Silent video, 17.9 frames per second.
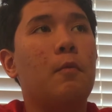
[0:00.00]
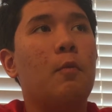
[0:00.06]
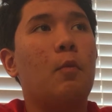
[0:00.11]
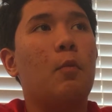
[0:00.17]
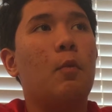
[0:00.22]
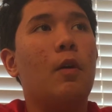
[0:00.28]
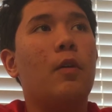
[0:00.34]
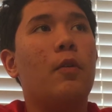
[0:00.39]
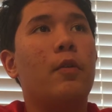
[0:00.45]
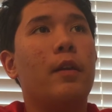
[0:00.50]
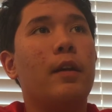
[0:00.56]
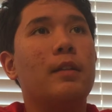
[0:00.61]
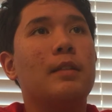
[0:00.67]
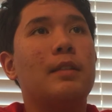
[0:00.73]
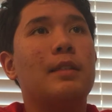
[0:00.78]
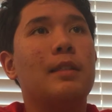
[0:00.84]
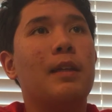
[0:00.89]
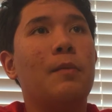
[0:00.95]
Well,
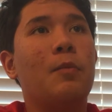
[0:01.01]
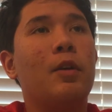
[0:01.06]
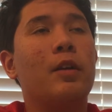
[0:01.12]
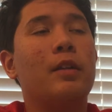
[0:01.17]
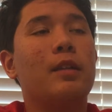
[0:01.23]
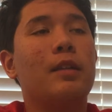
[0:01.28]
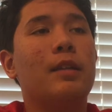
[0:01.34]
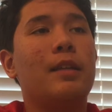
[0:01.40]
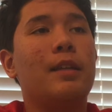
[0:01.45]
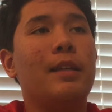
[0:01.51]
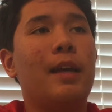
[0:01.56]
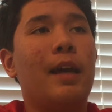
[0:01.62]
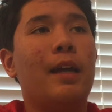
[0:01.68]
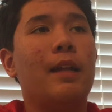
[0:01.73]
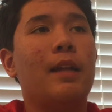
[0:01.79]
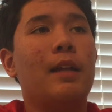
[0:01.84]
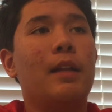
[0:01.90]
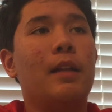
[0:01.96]
in somewhat,
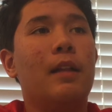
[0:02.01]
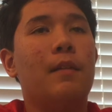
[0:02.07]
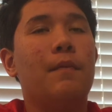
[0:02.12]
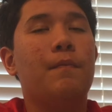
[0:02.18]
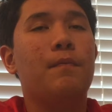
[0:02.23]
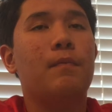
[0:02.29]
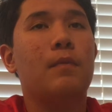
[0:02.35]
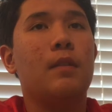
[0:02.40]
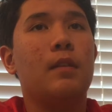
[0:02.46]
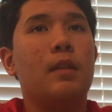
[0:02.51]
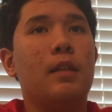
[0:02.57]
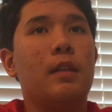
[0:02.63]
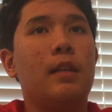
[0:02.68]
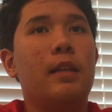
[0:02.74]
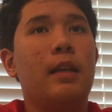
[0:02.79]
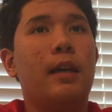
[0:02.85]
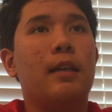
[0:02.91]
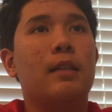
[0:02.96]
yeah,
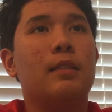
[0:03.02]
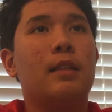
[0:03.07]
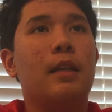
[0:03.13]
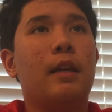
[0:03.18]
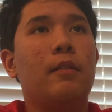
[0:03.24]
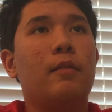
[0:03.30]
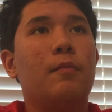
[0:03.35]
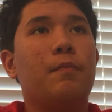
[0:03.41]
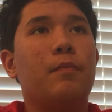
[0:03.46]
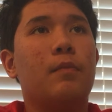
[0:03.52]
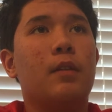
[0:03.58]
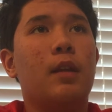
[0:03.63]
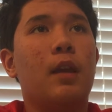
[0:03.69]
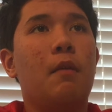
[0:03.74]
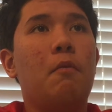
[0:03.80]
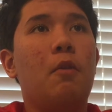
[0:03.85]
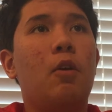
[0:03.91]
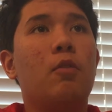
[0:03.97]
yes, and
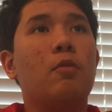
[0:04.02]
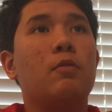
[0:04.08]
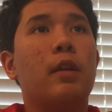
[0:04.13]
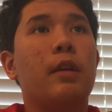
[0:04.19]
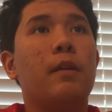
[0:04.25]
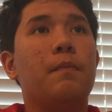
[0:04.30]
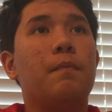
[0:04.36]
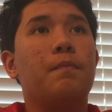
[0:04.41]
well,